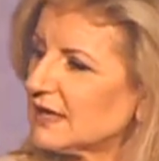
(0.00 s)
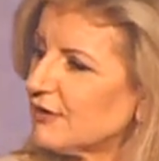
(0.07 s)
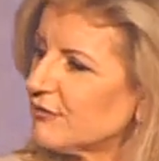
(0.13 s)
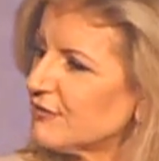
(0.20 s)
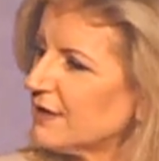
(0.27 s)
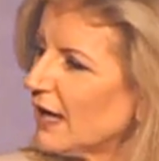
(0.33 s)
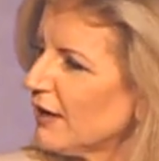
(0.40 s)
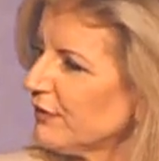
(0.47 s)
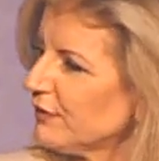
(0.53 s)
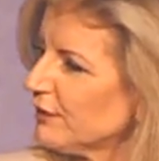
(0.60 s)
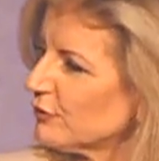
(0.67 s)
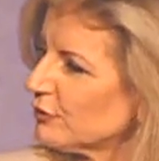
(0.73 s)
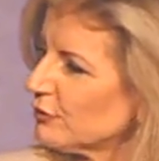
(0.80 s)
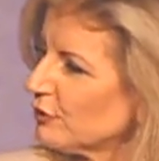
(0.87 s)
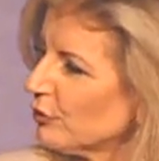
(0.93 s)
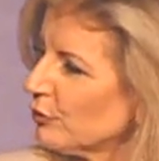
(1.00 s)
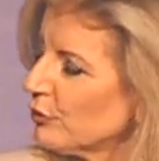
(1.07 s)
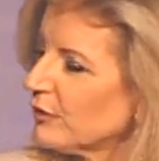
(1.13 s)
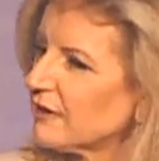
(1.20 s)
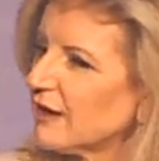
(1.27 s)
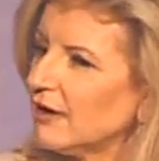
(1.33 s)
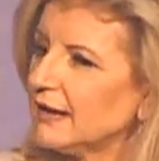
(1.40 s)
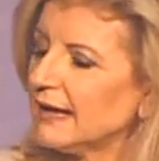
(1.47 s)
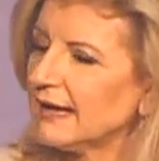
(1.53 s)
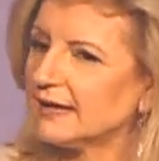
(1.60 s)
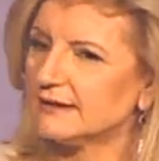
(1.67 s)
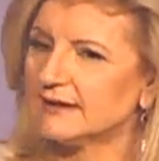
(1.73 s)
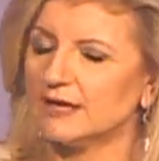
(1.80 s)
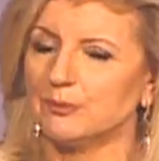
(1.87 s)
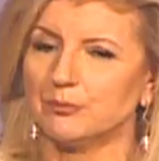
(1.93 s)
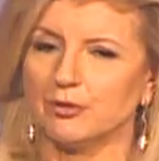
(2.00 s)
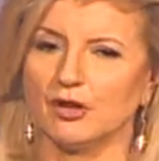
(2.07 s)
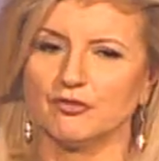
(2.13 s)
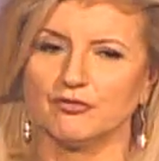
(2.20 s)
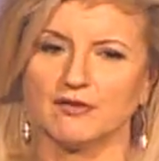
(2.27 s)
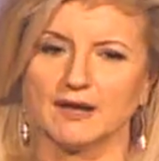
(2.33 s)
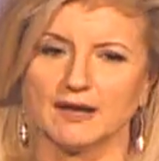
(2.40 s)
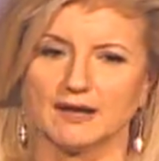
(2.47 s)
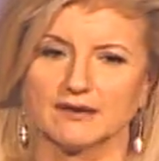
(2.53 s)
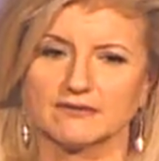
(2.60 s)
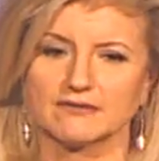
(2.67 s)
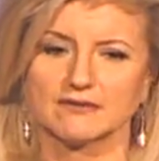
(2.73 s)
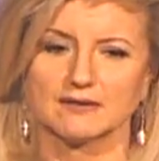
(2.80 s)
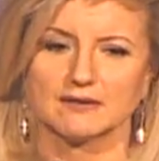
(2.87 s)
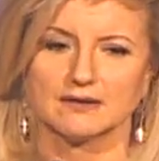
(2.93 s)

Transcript: have nothing to do with our LinkedIn profiles.